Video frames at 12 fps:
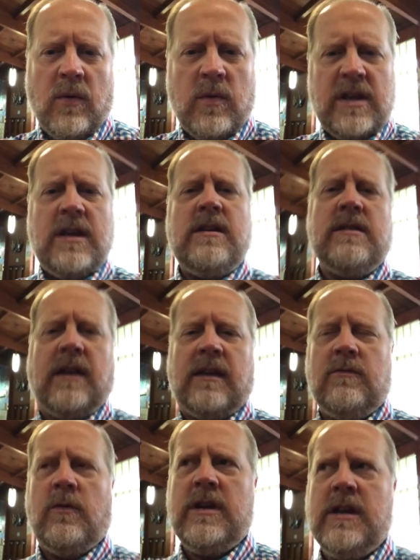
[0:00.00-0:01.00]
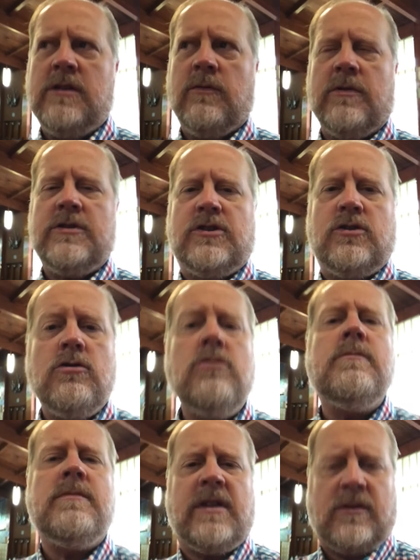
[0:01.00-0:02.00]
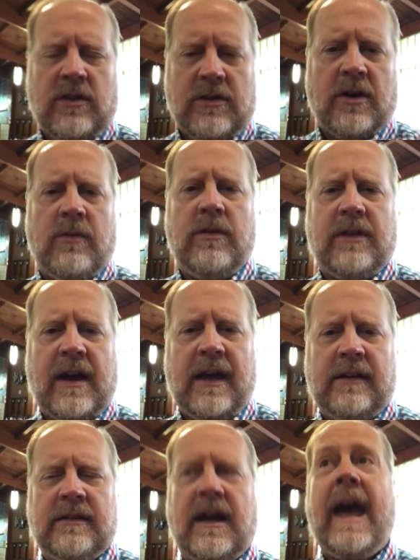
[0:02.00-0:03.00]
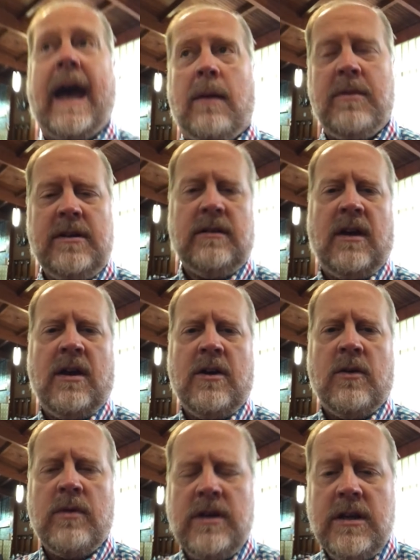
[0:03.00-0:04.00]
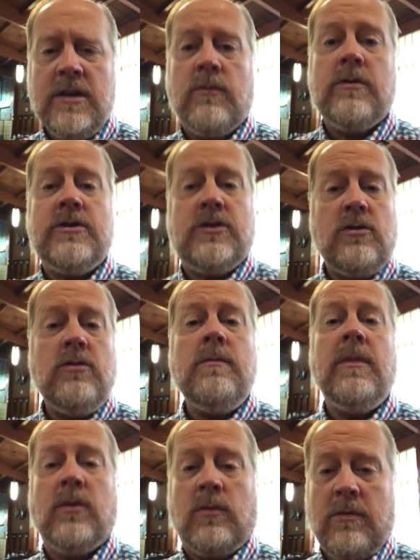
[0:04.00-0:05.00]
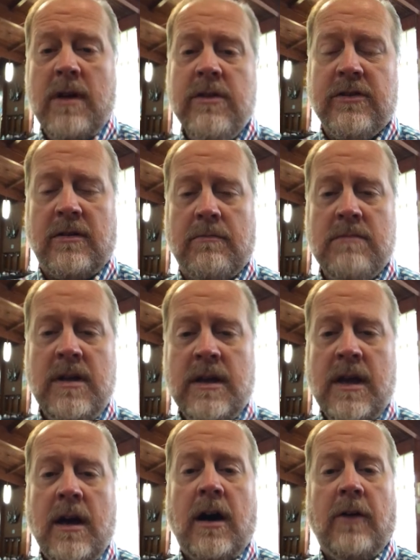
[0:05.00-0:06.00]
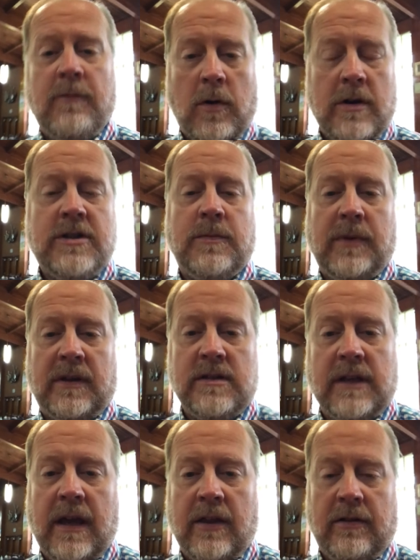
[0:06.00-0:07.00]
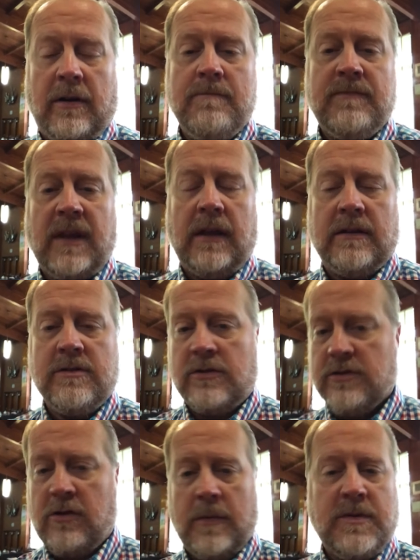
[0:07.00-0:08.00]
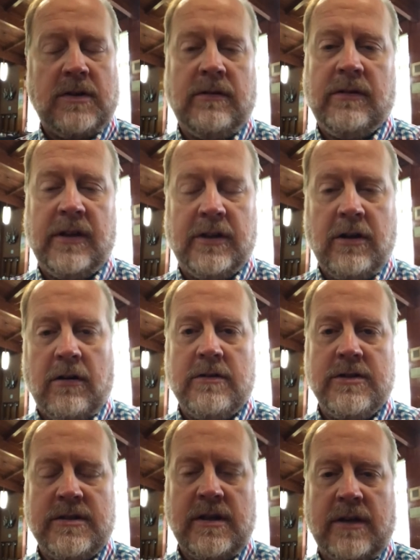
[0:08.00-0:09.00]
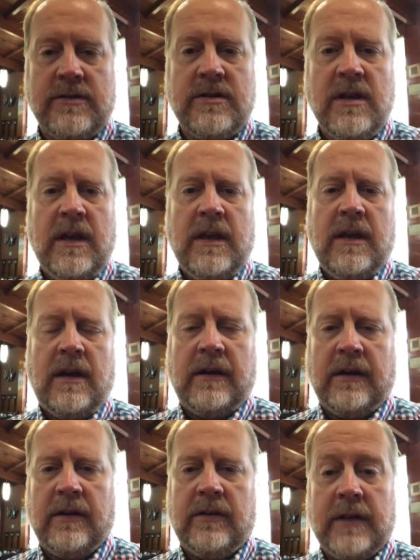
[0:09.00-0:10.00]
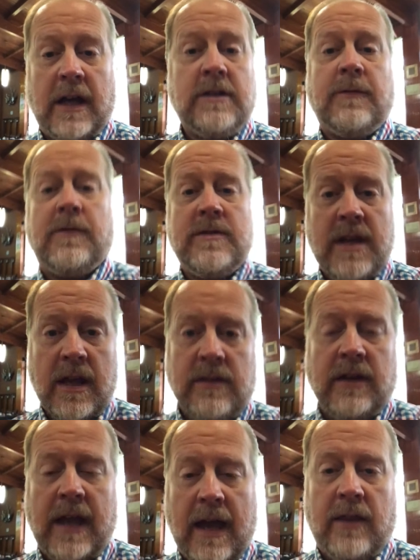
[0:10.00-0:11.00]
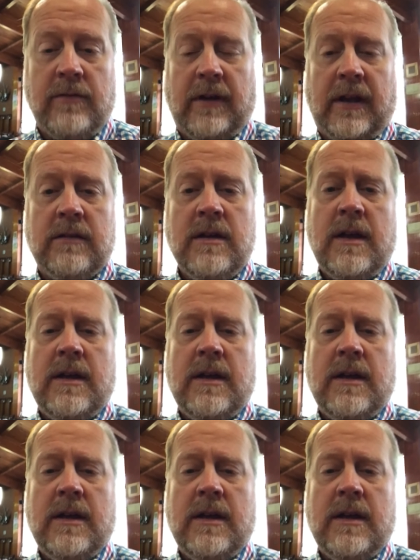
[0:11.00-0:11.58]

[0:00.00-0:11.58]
We need to resume the habit. We need to resume the rhythm of worshiping together. And so Scripture encourages us not to forsake the gathering